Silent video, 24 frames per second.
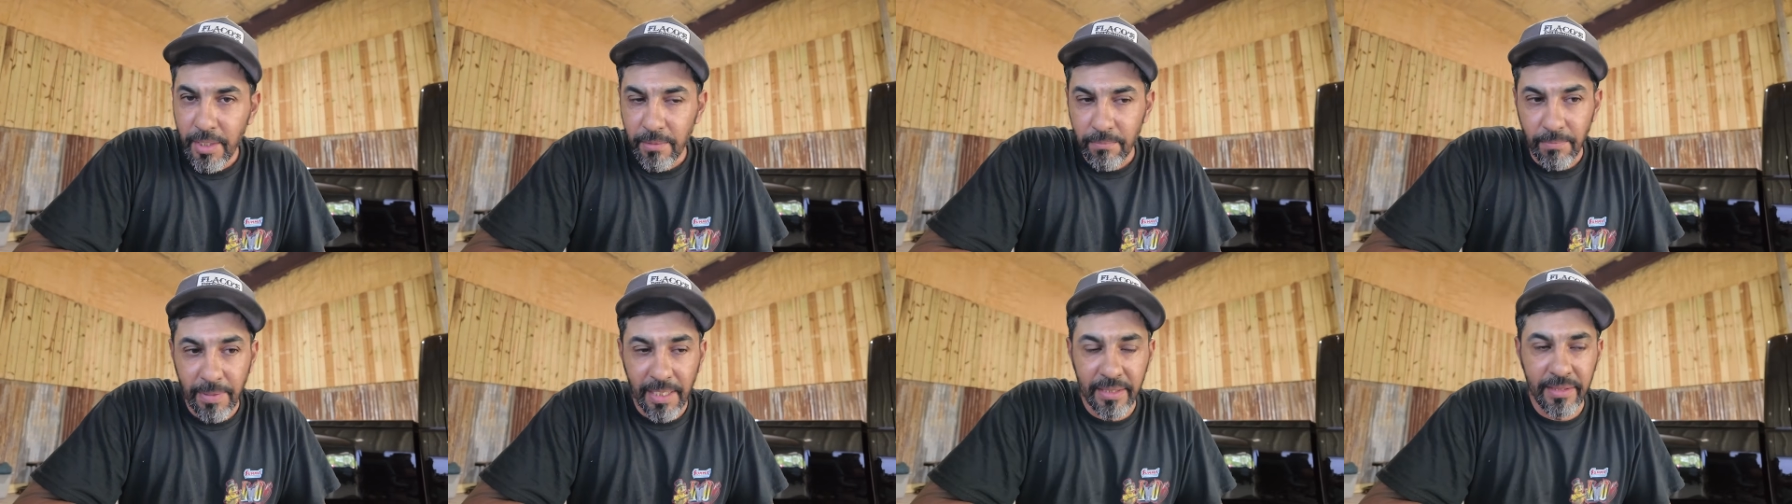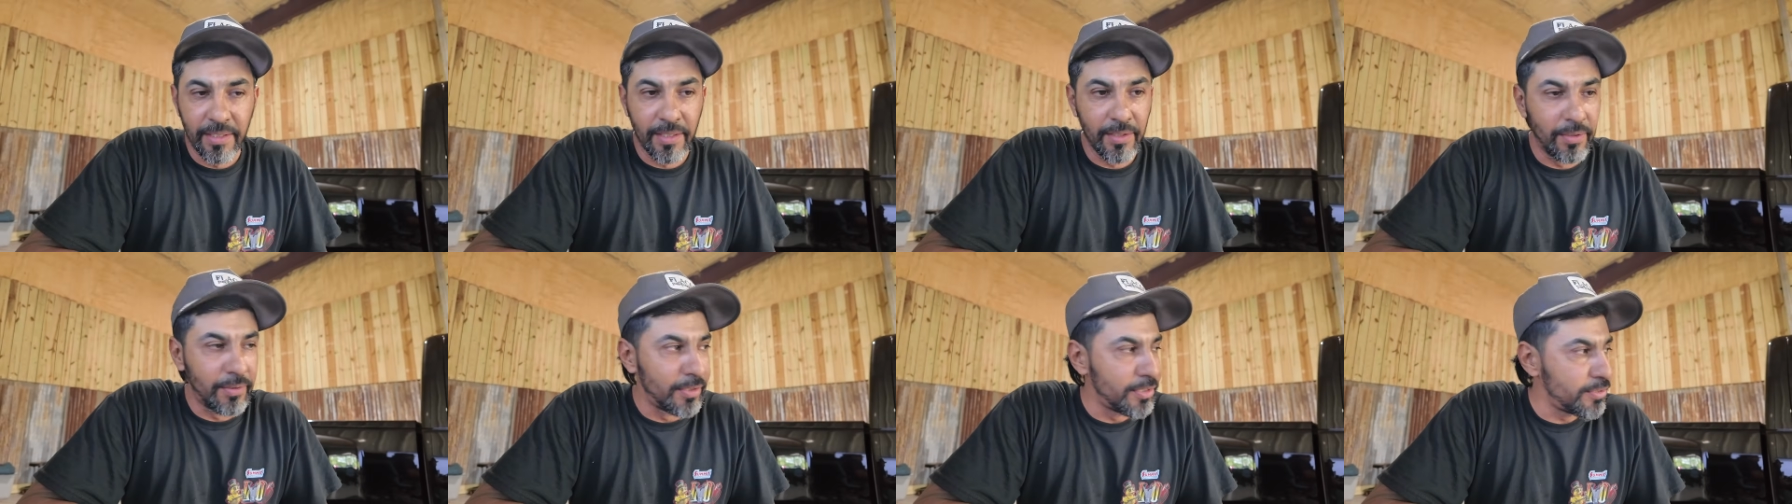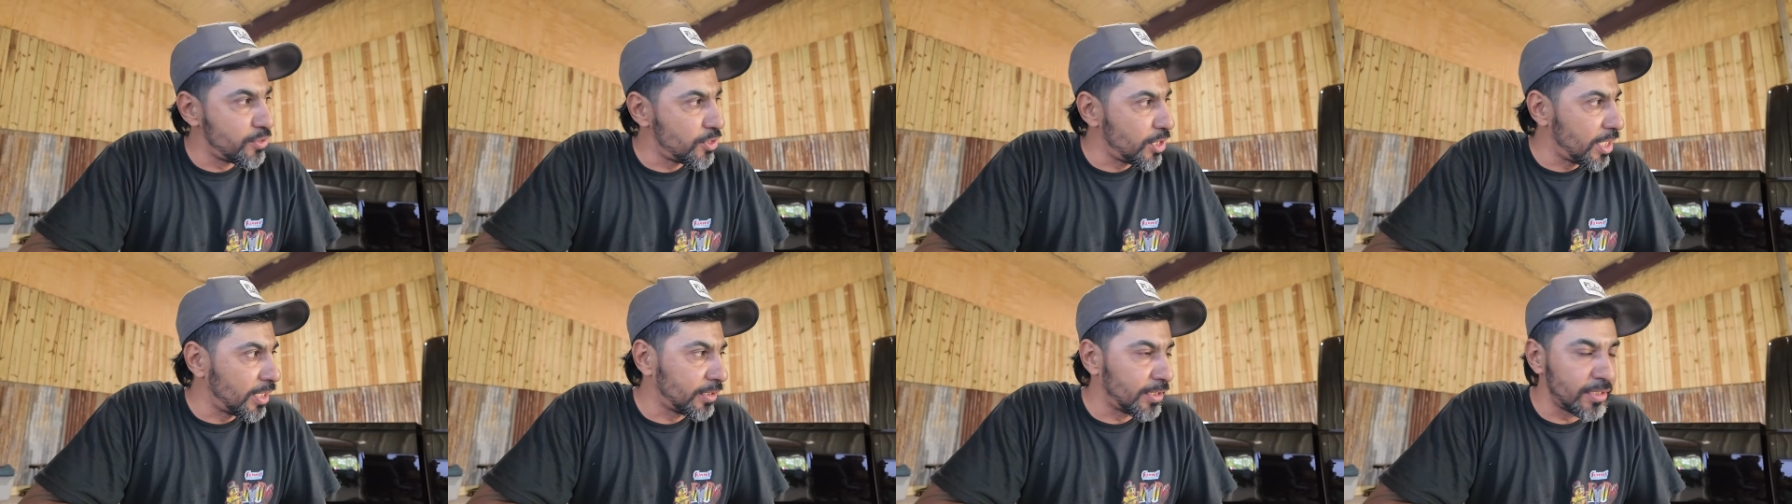methanol
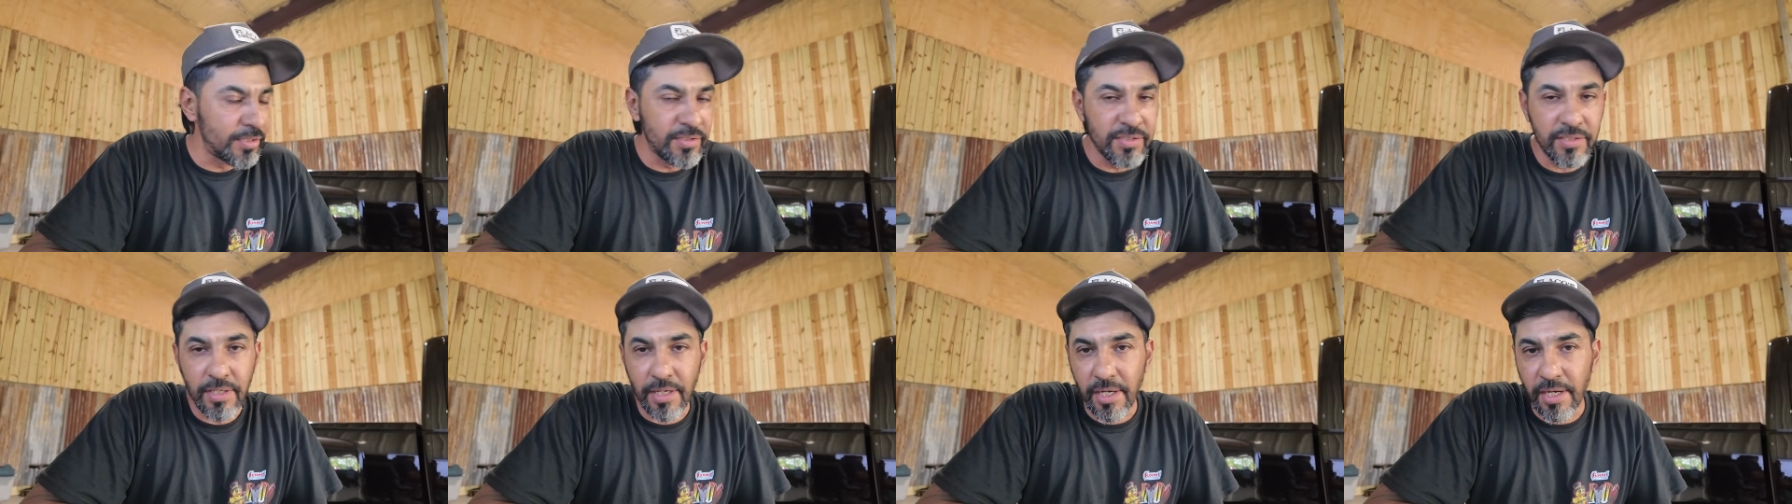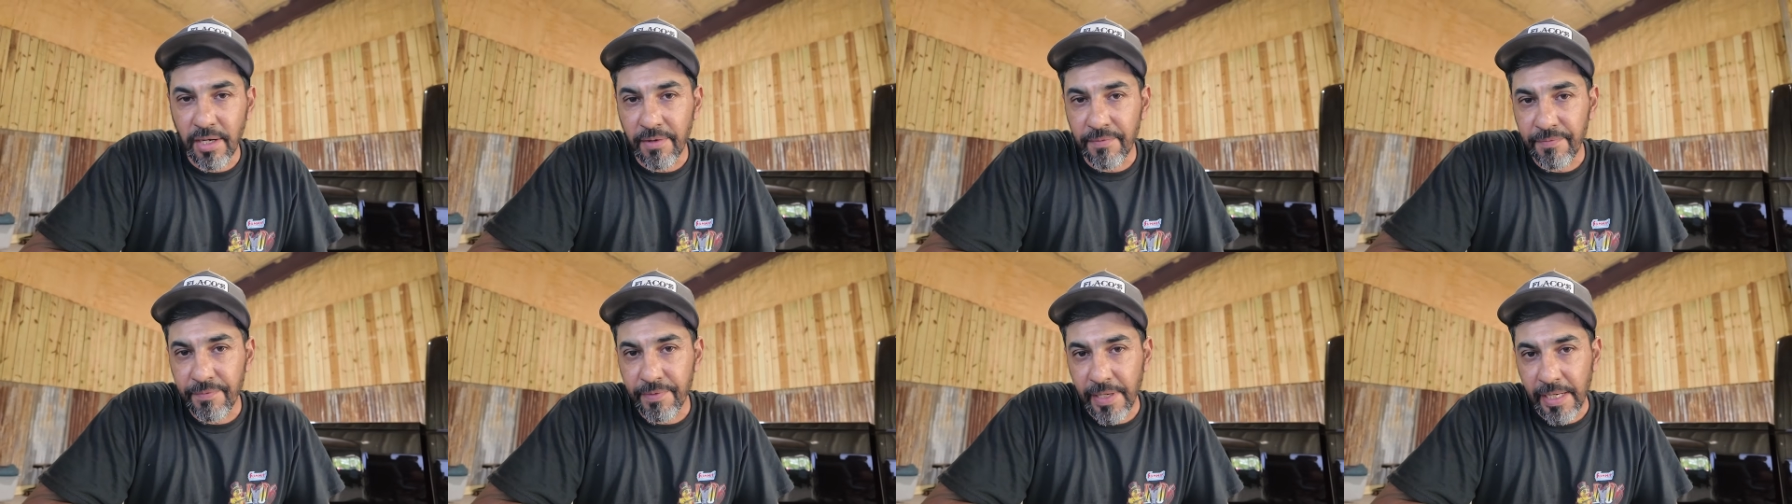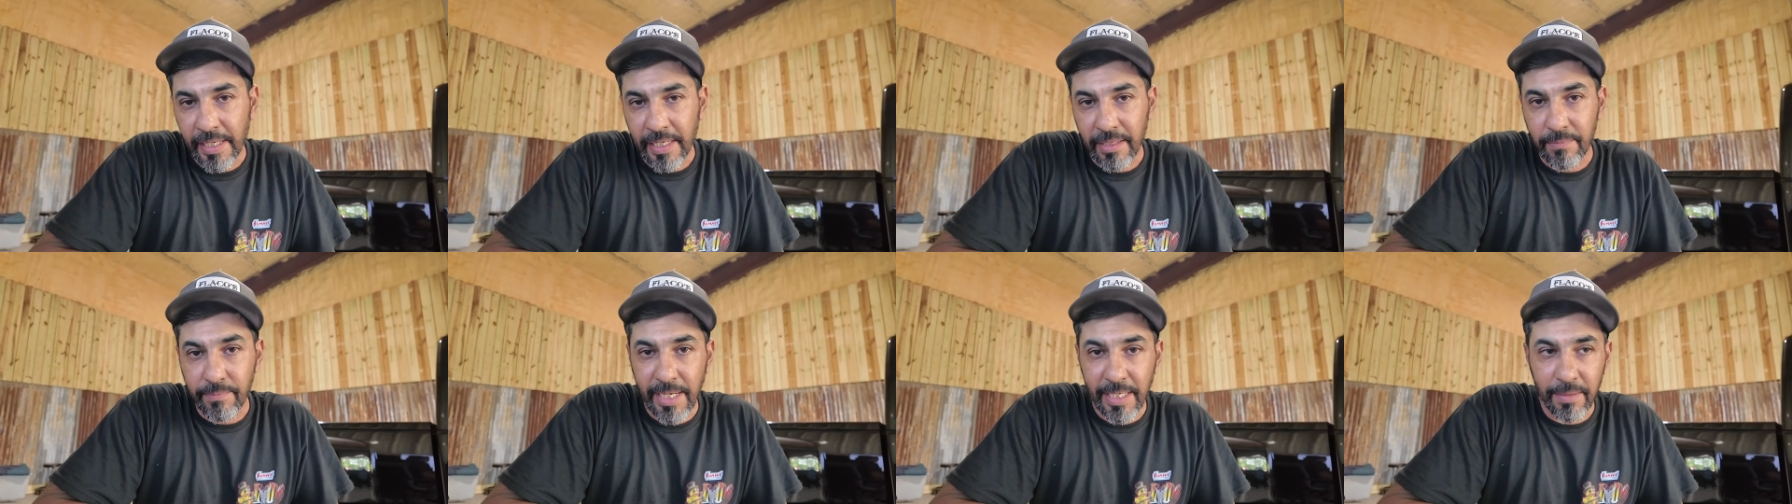injected stuff. I
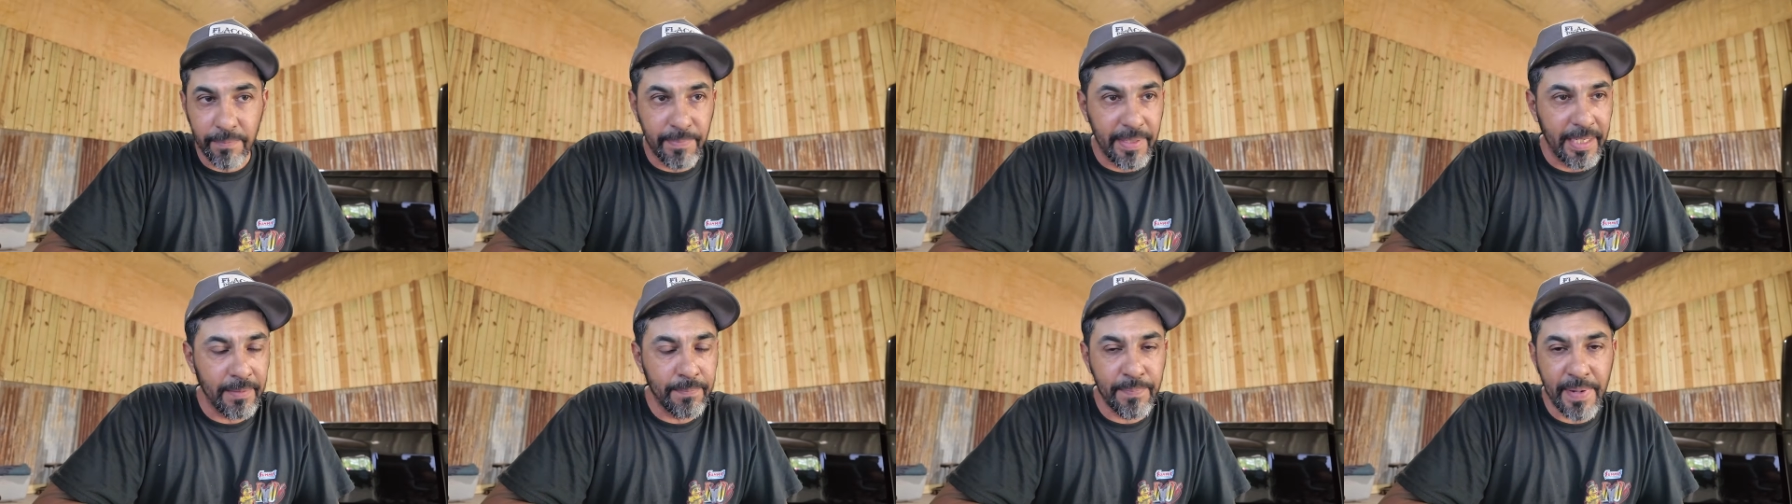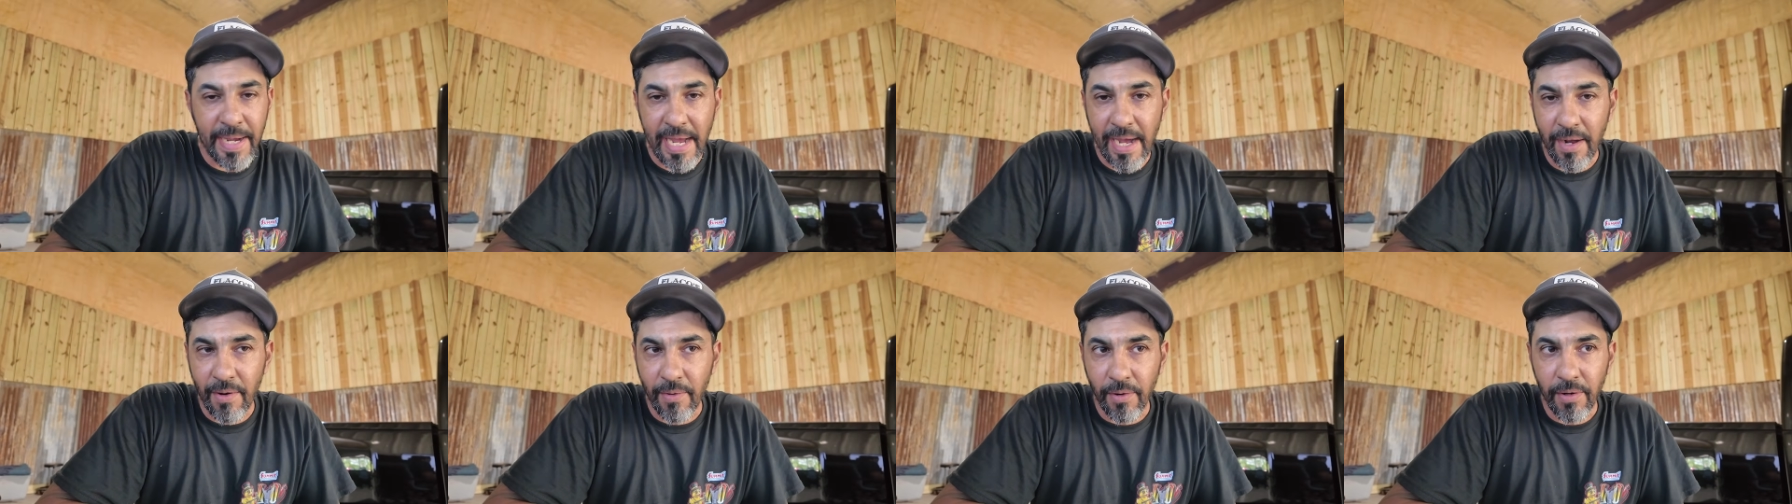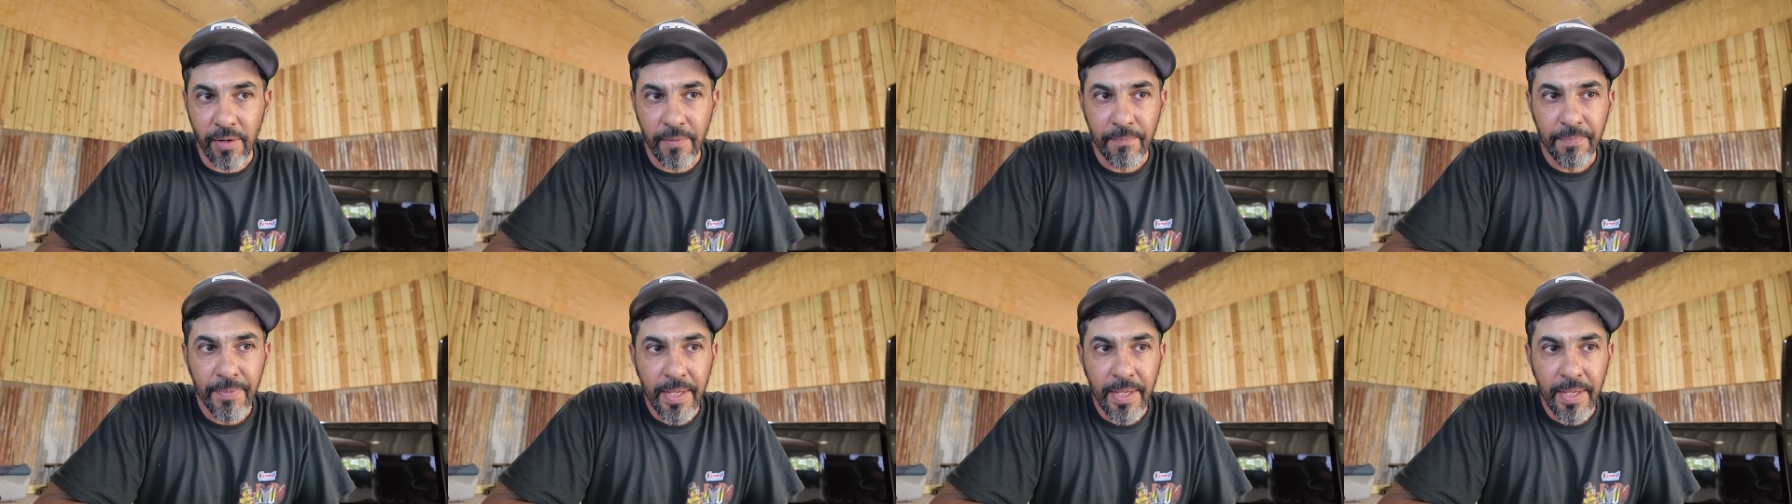can make big power.